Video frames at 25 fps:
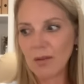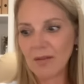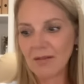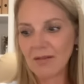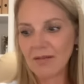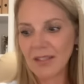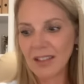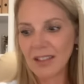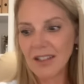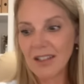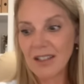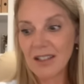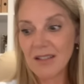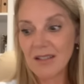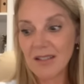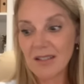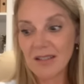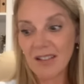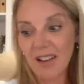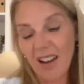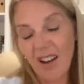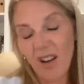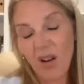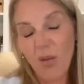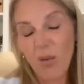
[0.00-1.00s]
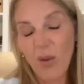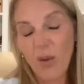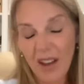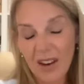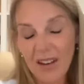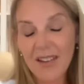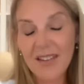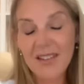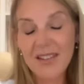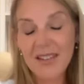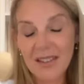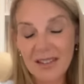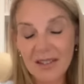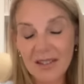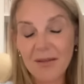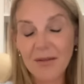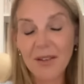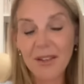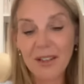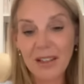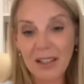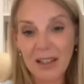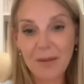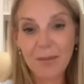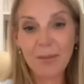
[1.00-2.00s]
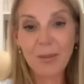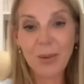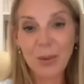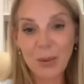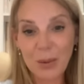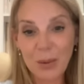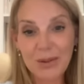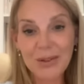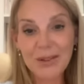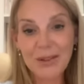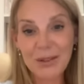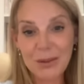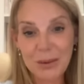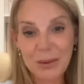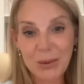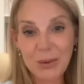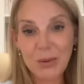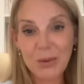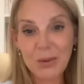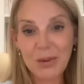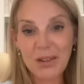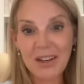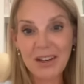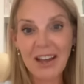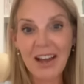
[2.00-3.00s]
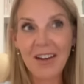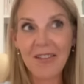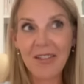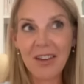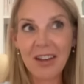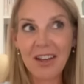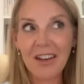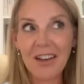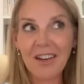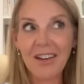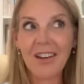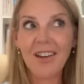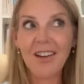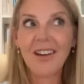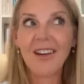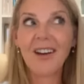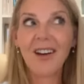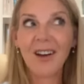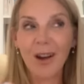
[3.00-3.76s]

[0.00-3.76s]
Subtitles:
It is, like, awareness is a really important tool, and having